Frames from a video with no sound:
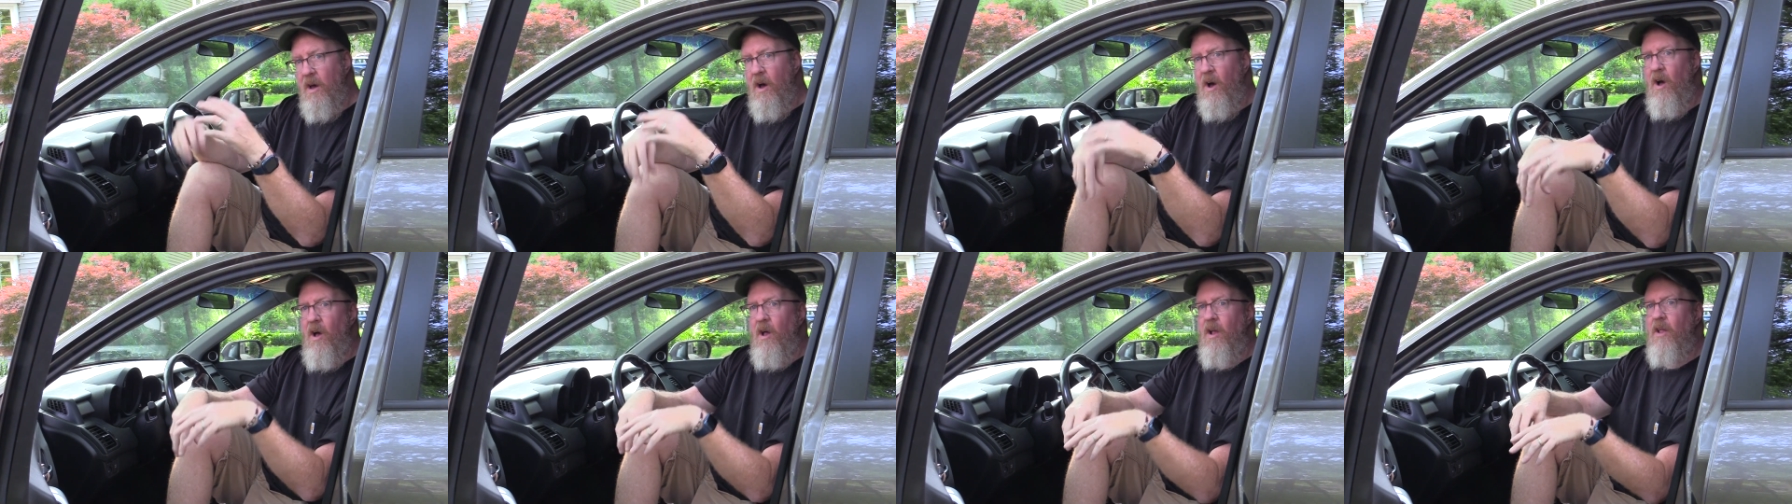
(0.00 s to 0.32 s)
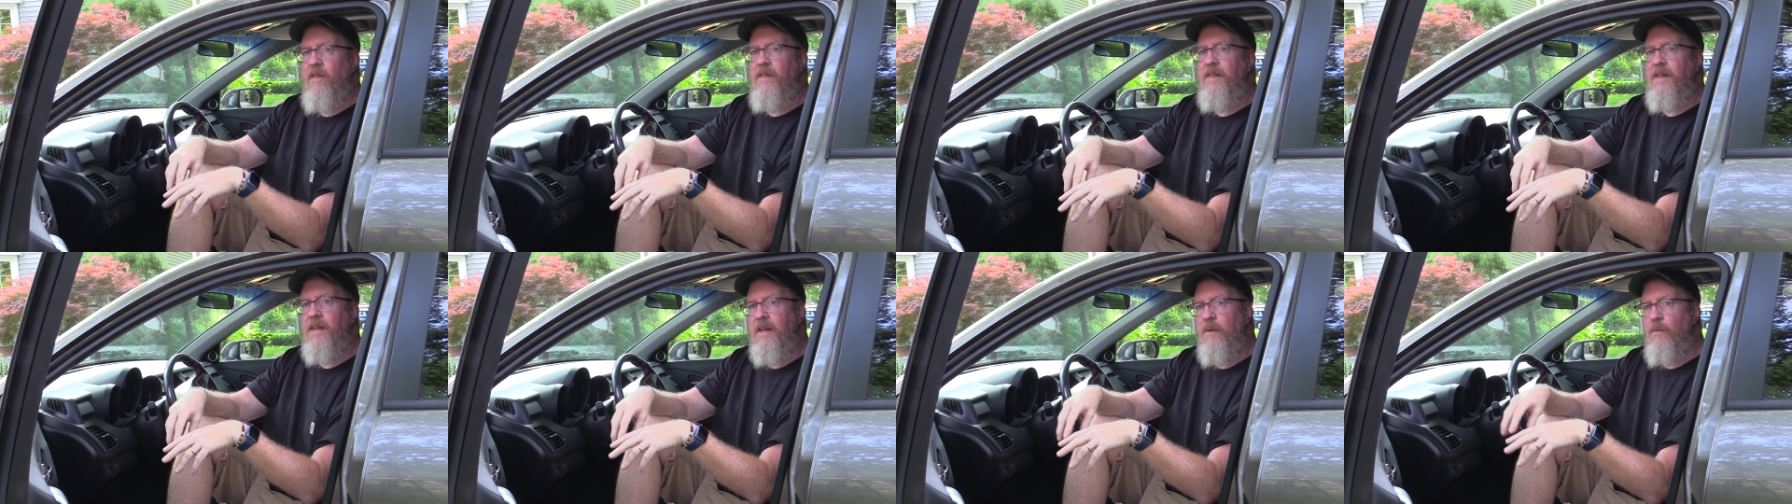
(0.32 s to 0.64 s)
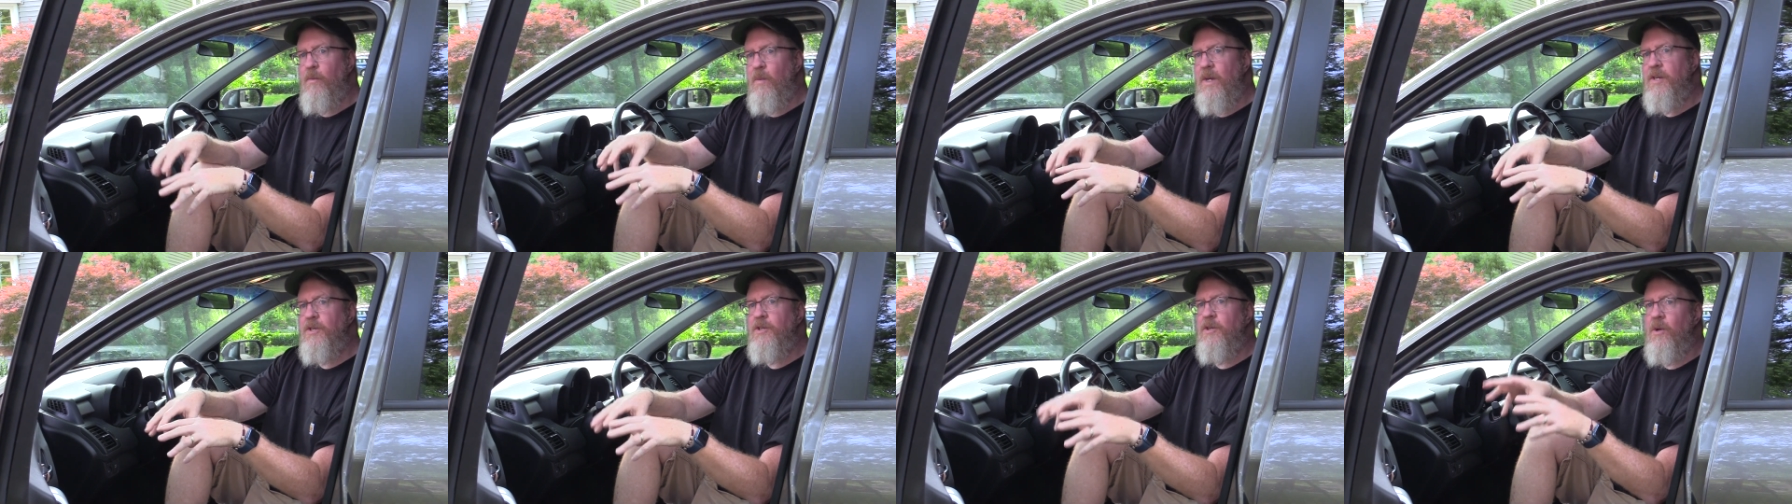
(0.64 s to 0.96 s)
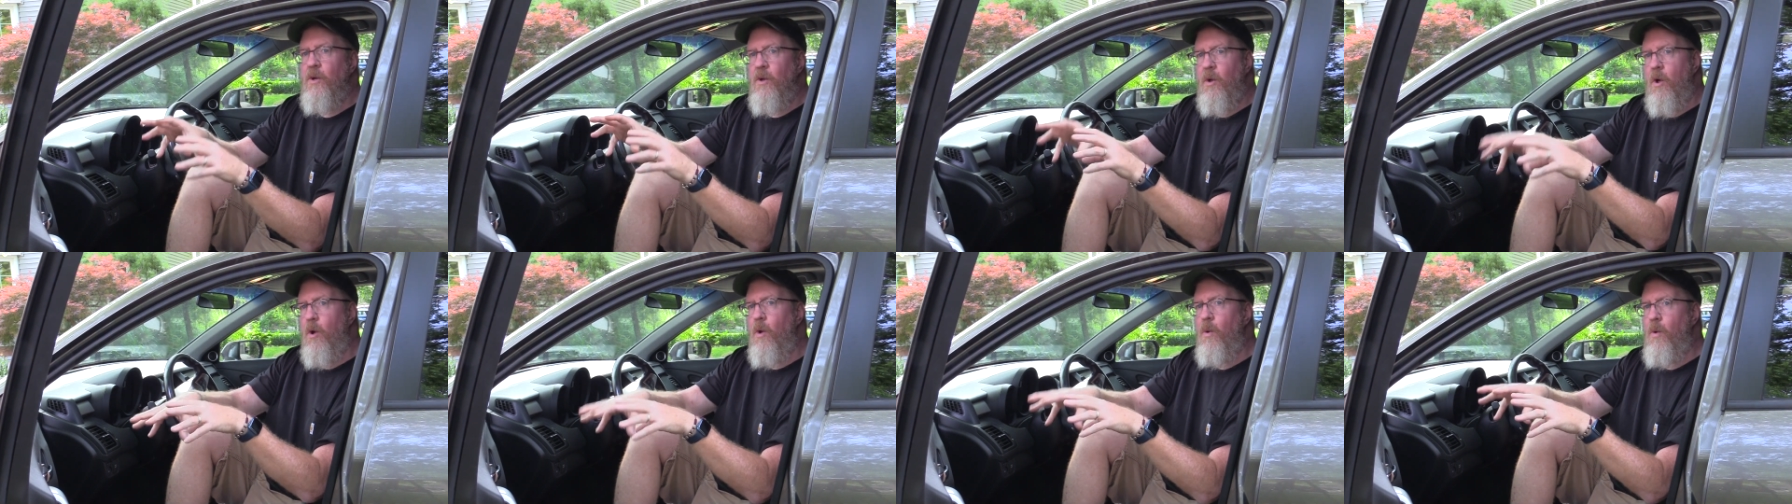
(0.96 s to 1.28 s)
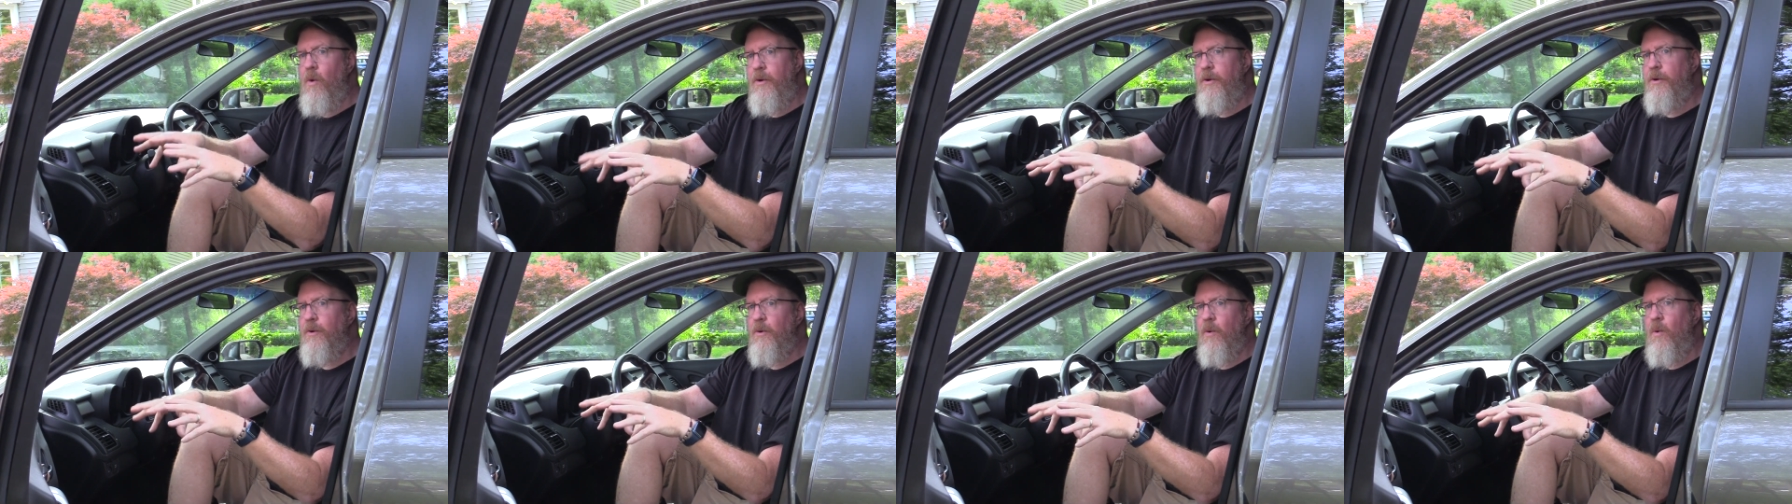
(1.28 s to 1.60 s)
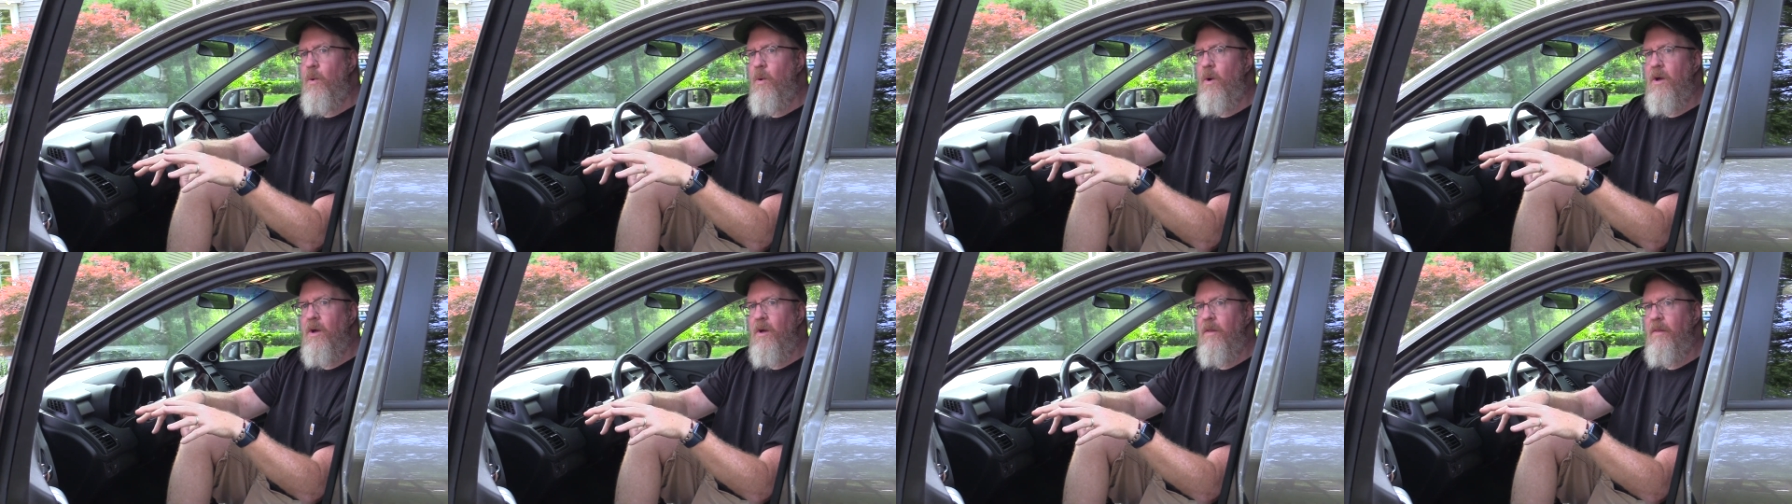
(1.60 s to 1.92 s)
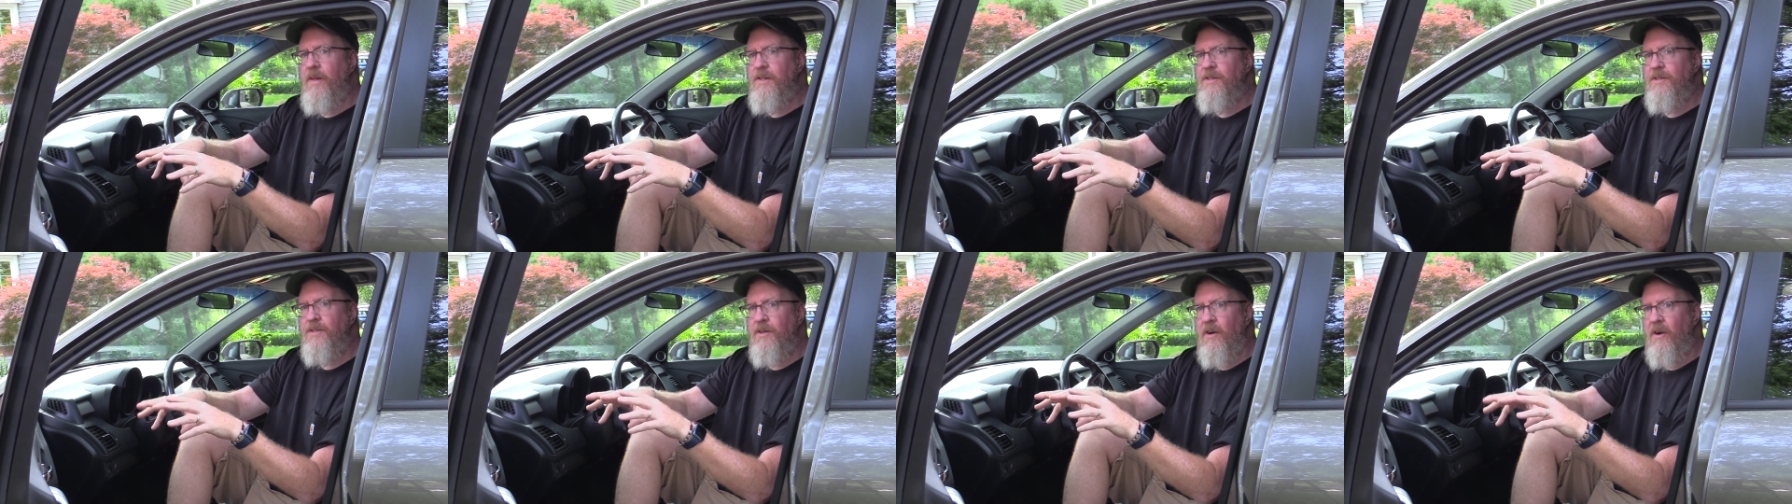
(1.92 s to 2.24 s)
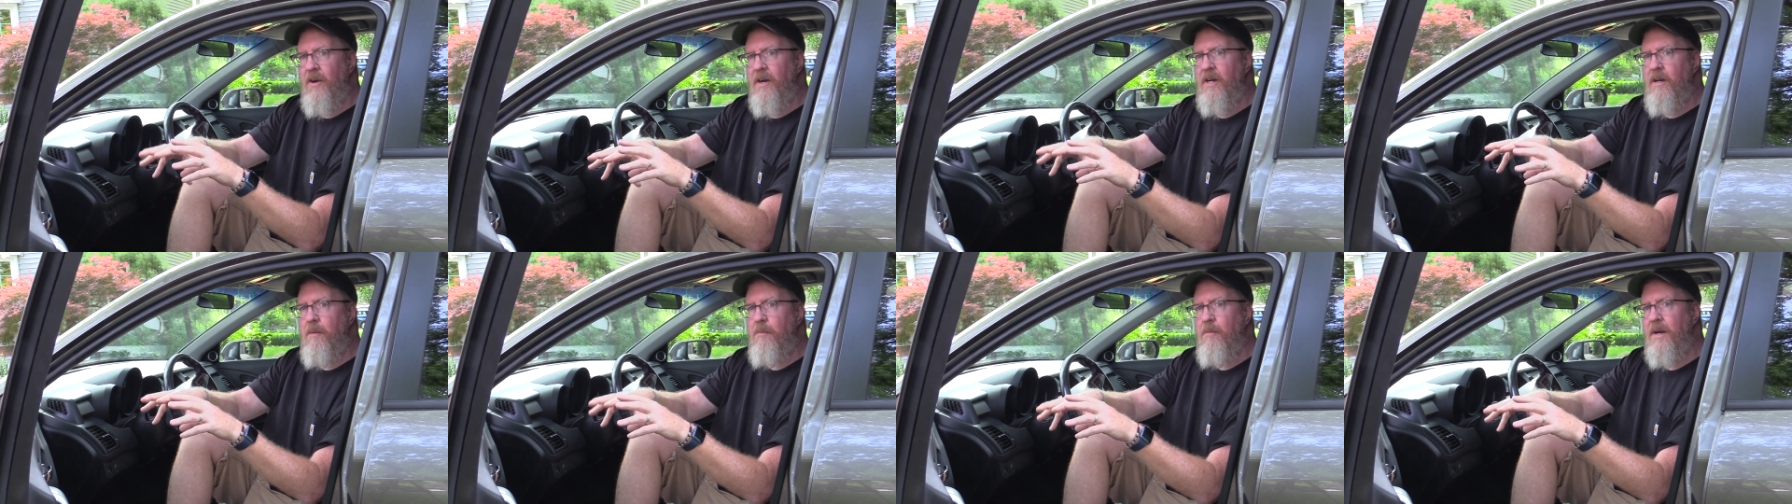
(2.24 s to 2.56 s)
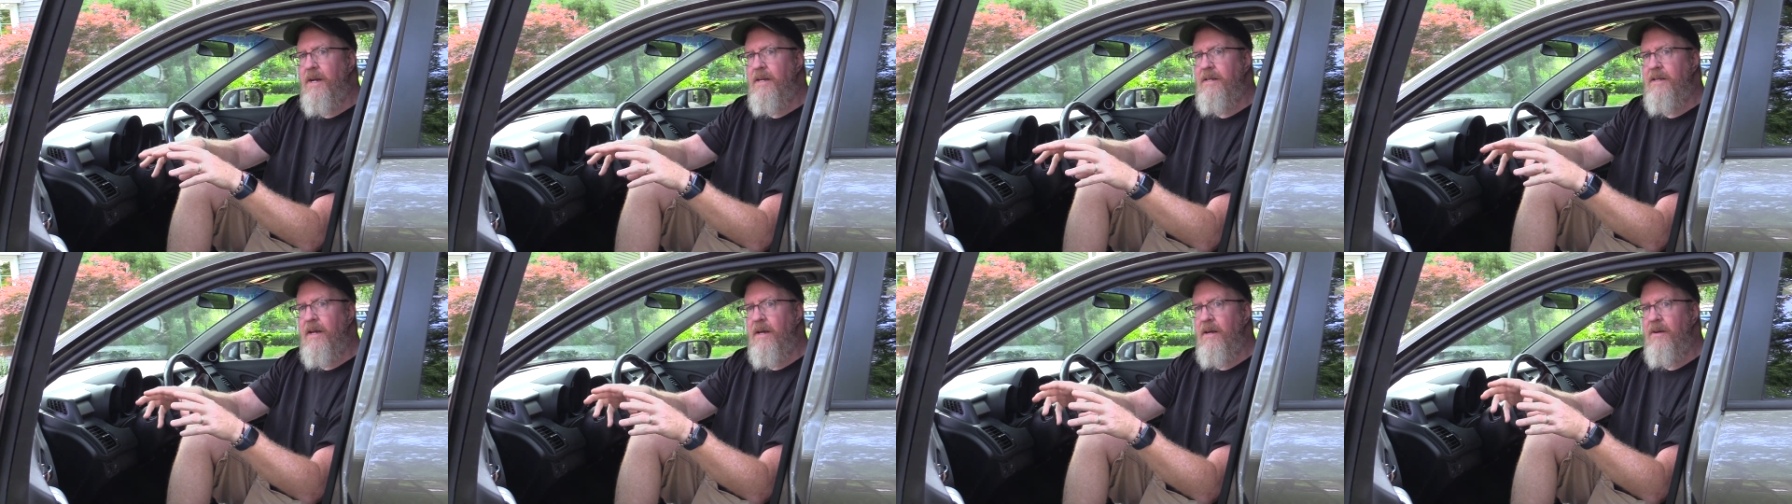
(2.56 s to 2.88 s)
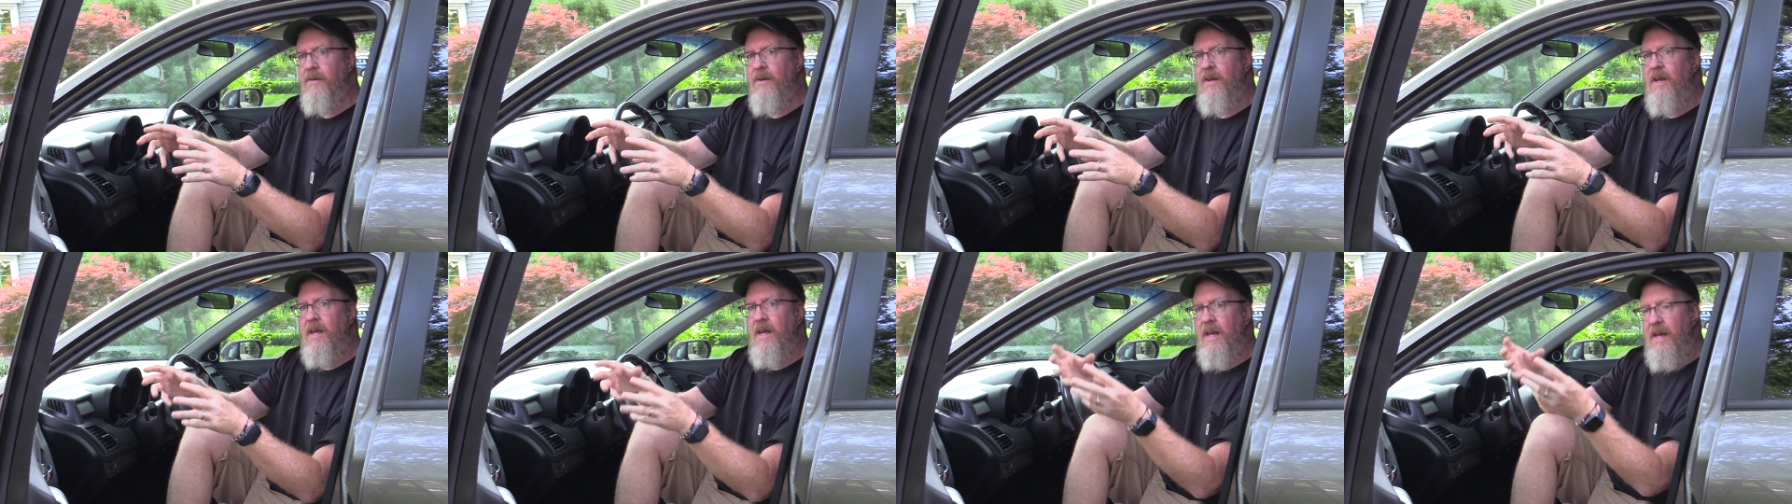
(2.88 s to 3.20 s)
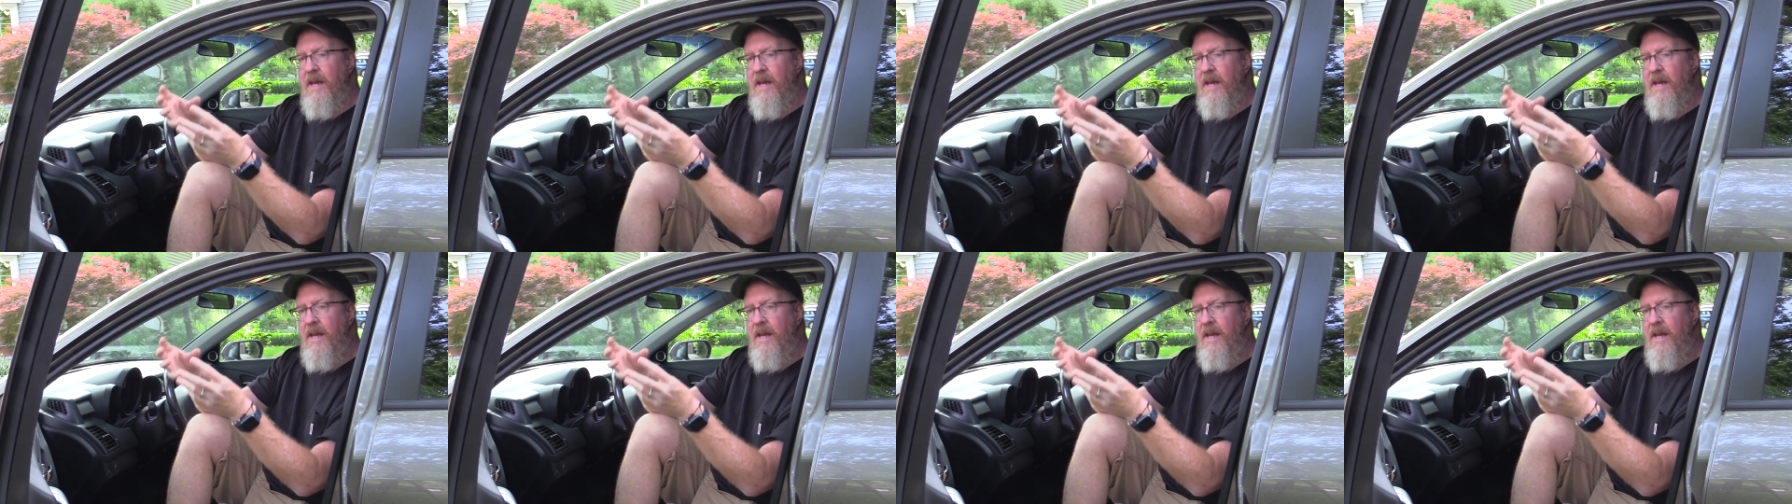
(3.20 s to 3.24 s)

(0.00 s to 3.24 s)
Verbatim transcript: all the original older oil that's starting to break down